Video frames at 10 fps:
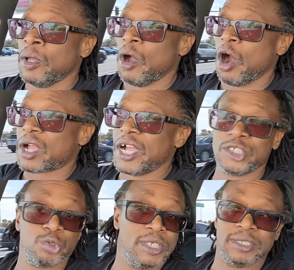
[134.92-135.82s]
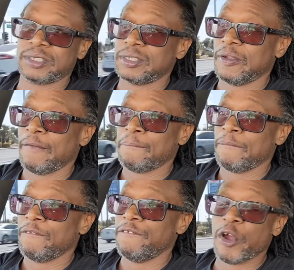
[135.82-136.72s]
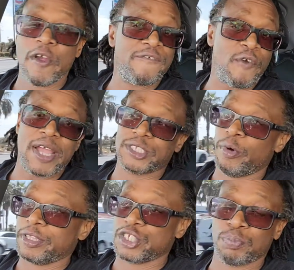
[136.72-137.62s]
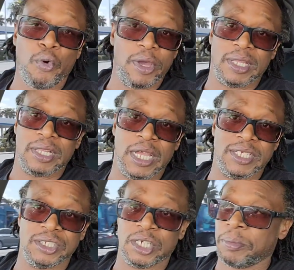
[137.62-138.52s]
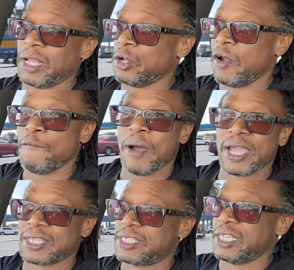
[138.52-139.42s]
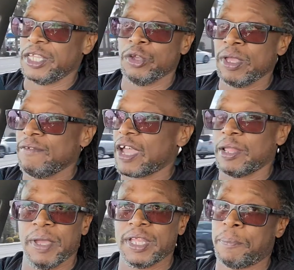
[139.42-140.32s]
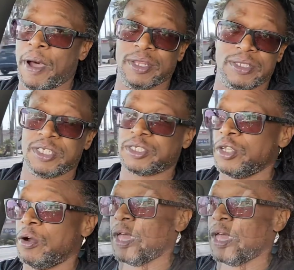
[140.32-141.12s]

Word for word: our country is very fragile at this point, ladies and gentlemen. I know everybody can see it. You ain't even got to be into politics to know